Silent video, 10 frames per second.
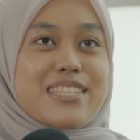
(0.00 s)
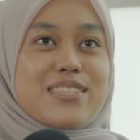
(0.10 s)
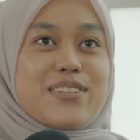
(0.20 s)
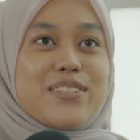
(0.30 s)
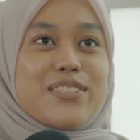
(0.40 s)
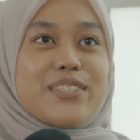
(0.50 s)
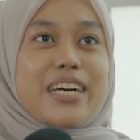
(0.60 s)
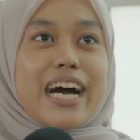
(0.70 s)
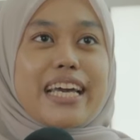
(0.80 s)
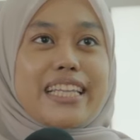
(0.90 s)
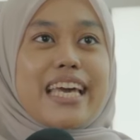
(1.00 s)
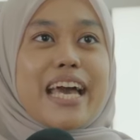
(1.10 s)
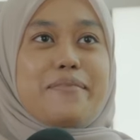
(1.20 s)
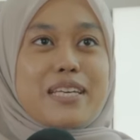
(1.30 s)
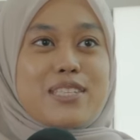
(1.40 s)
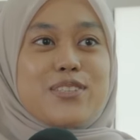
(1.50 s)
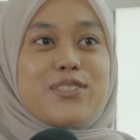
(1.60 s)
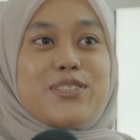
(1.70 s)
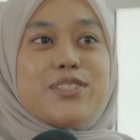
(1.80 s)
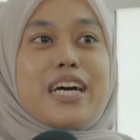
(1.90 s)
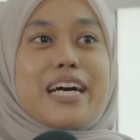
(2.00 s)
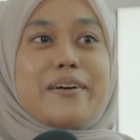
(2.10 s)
So I think MSU